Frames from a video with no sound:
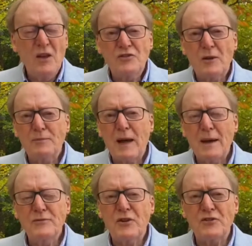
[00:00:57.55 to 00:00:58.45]

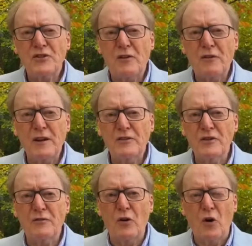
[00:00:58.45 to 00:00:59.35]
Sometimes their suffering is
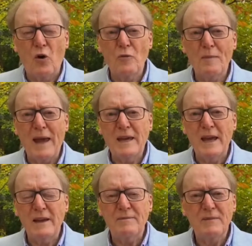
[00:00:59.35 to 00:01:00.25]
of their own
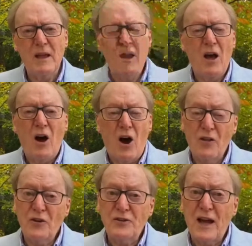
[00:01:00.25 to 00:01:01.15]
making,
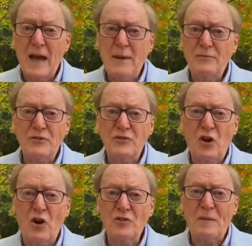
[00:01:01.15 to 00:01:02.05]
other times it's
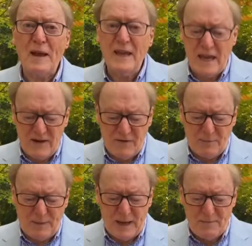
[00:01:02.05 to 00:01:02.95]
caused by
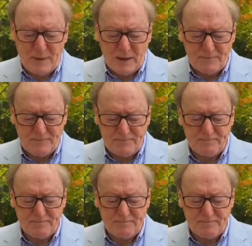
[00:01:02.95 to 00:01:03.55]
evil people.